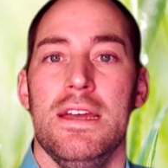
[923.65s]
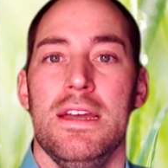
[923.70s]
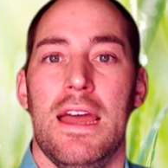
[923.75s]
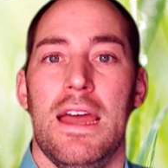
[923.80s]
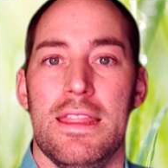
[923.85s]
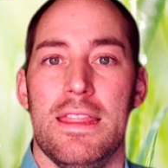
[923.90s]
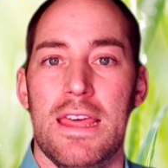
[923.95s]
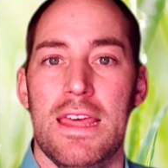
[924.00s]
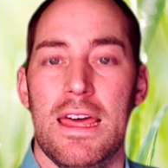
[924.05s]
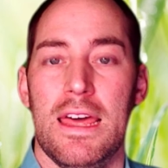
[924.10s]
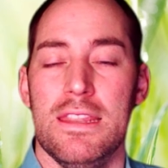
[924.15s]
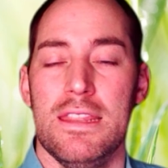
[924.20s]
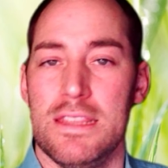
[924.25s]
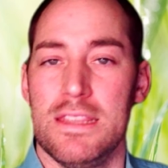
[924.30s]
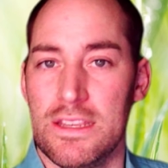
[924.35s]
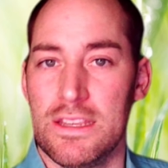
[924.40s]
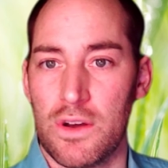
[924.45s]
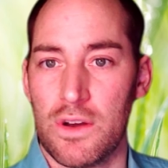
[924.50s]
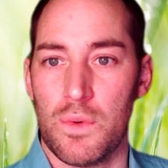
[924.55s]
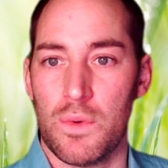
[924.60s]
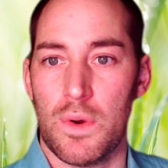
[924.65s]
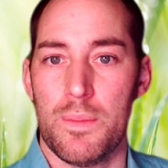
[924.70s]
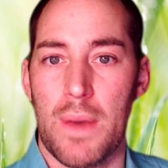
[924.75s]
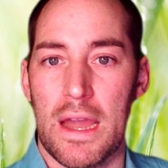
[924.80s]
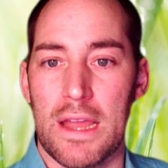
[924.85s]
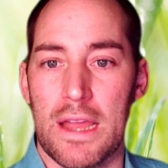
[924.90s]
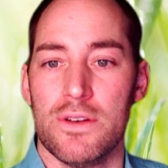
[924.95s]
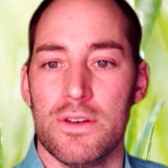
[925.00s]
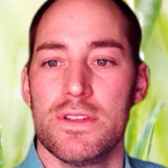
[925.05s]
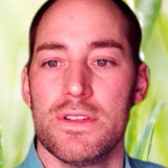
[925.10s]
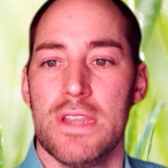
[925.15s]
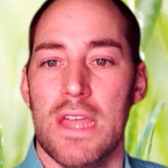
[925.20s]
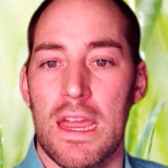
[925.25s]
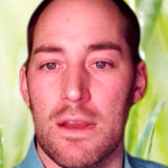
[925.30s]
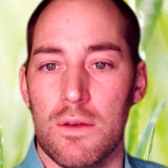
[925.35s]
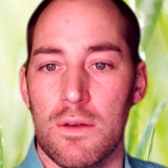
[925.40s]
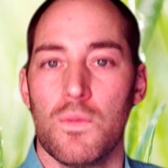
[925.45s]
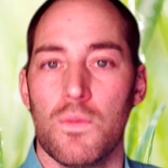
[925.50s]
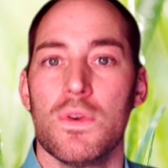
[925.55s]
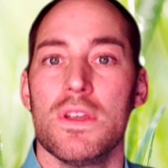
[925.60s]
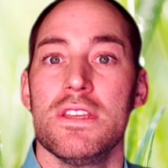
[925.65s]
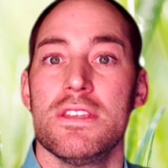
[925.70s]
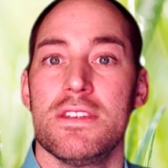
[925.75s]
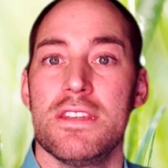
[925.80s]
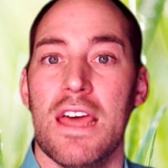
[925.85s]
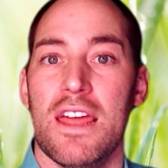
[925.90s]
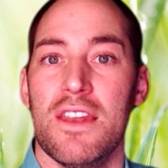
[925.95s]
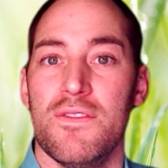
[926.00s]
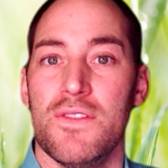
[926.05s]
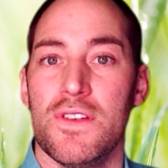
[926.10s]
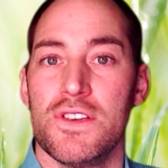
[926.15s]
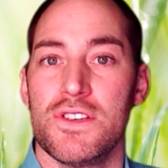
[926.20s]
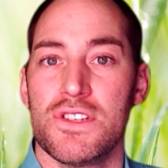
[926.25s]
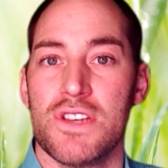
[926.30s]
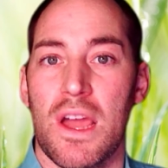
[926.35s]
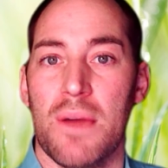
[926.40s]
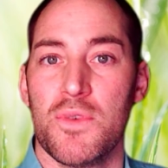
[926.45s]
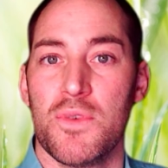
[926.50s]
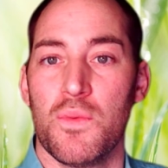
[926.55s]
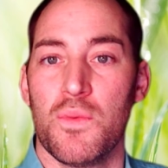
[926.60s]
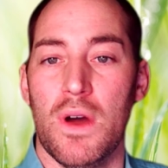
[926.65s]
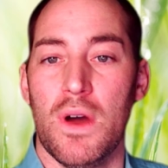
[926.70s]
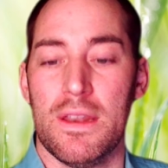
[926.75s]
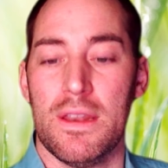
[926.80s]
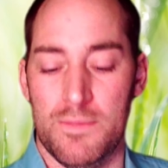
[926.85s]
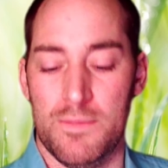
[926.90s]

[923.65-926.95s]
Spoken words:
And then these are reminders. Hey, read Stanovich chapter 1.